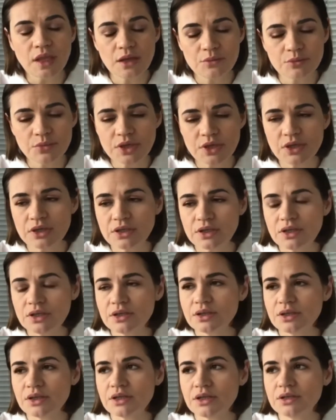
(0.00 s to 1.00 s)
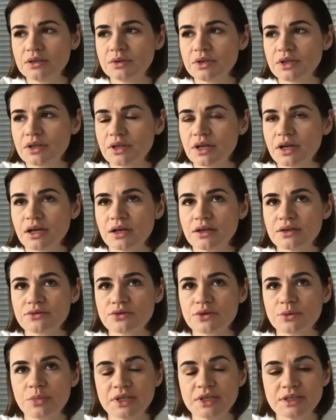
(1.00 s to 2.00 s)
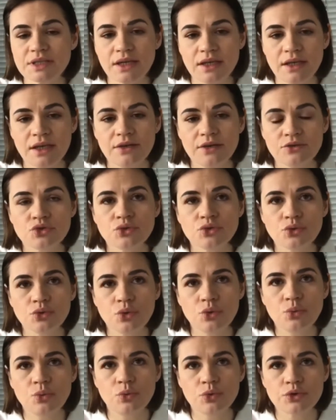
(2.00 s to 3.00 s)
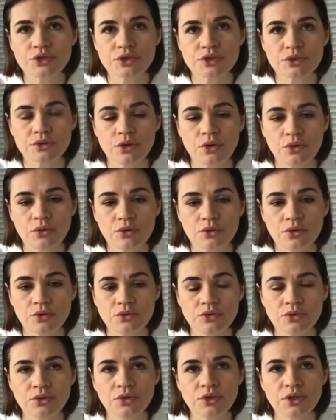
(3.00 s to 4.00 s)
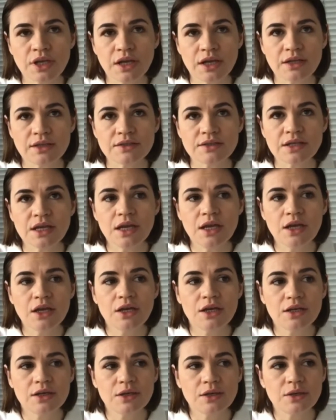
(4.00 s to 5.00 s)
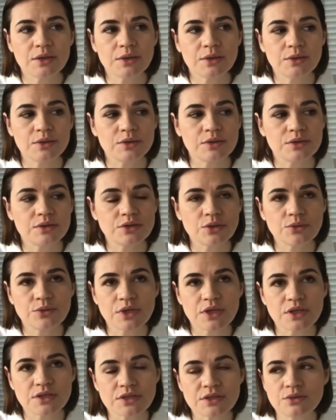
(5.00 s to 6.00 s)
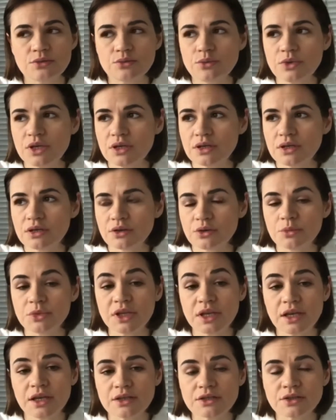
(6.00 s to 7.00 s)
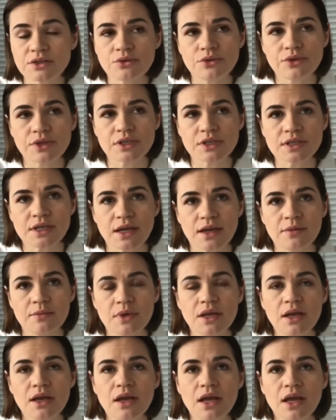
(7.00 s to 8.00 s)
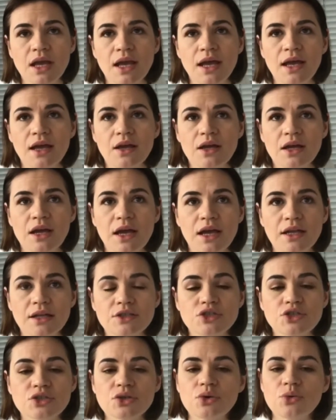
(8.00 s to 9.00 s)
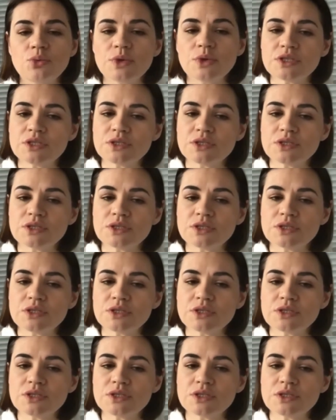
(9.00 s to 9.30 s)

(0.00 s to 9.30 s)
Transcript: be in the country, but I have to know what's going on, and so that's we communicating all the time. And so